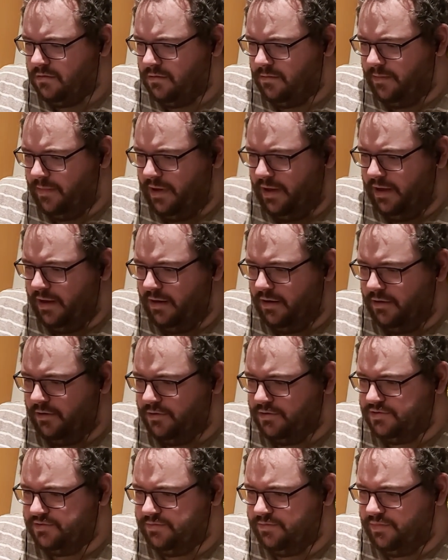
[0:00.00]
Man,
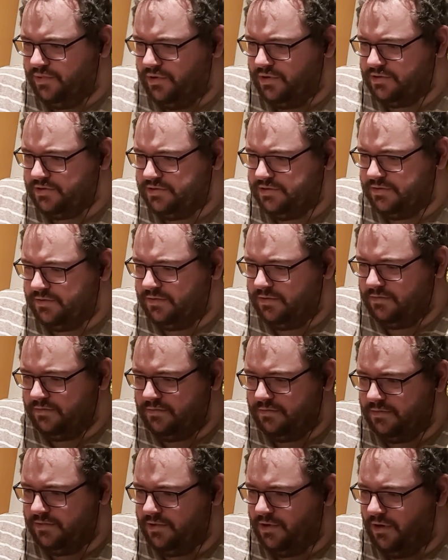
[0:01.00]
those books have
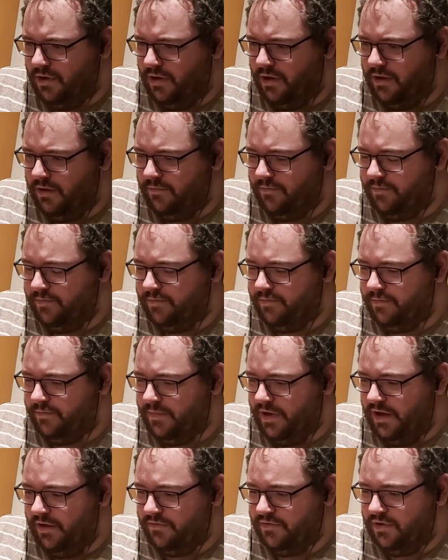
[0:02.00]
got to
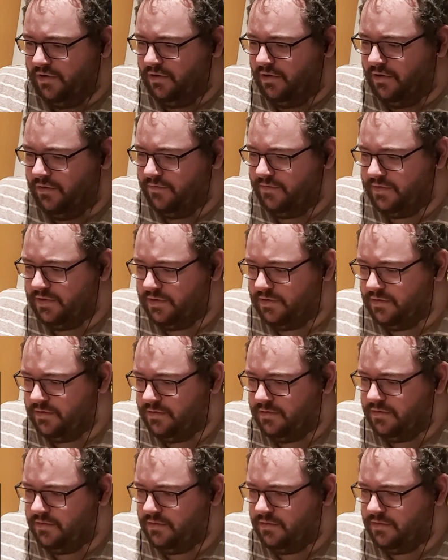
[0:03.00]
have a lot of things.